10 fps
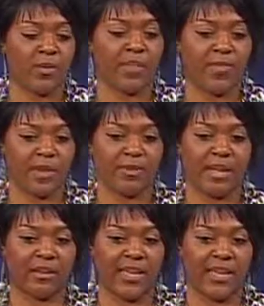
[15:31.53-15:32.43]
When I think
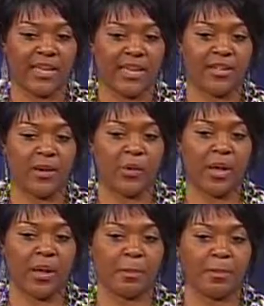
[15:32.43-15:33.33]
about Aiken, I
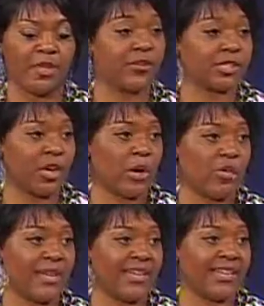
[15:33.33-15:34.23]
know years
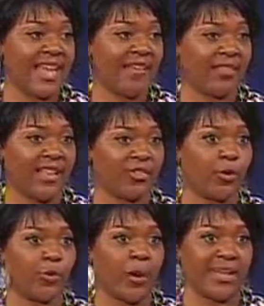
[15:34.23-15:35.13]
ago they didn't have like the
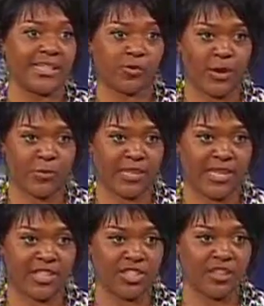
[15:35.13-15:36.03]
greatest
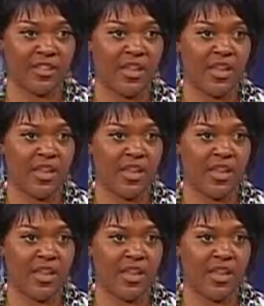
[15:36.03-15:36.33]
reputation,